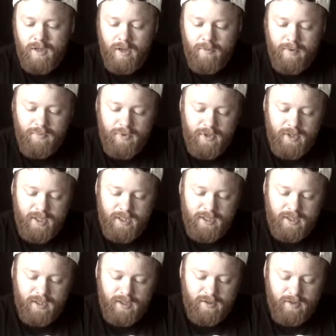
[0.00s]
I'll be putting this
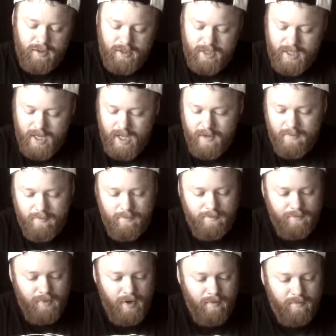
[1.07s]
sucker on today
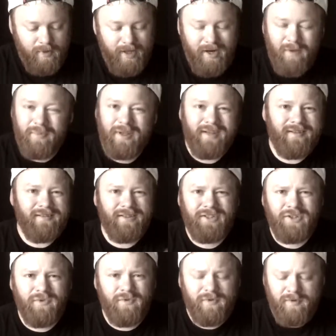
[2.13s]
probably, and I'll be
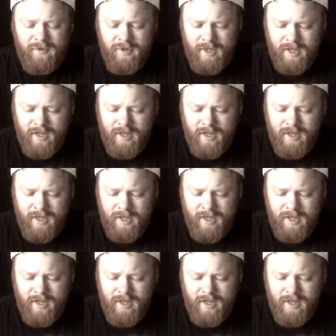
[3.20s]
shooting